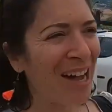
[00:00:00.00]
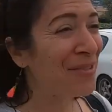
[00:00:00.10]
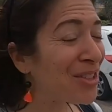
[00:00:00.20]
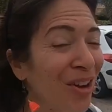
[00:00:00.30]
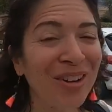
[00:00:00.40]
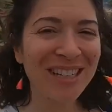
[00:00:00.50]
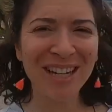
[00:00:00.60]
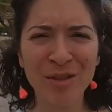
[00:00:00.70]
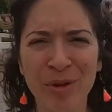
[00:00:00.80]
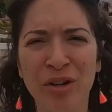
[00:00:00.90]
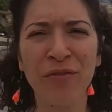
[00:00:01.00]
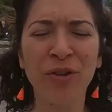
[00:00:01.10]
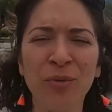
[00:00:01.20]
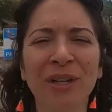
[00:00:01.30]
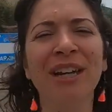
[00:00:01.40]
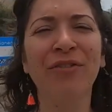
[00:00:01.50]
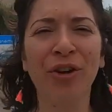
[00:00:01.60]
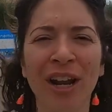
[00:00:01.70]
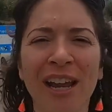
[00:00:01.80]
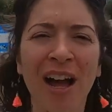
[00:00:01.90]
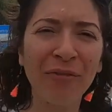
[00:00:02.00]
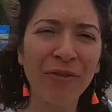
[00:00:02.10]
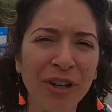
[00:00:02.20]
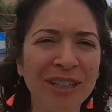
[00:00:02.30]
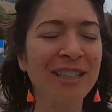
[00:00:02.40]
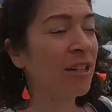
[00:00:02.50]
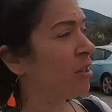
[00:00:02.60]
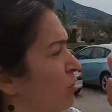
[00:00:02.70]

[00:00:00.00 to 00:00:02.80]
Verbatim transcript: I'm so excited to be here for the week for a conference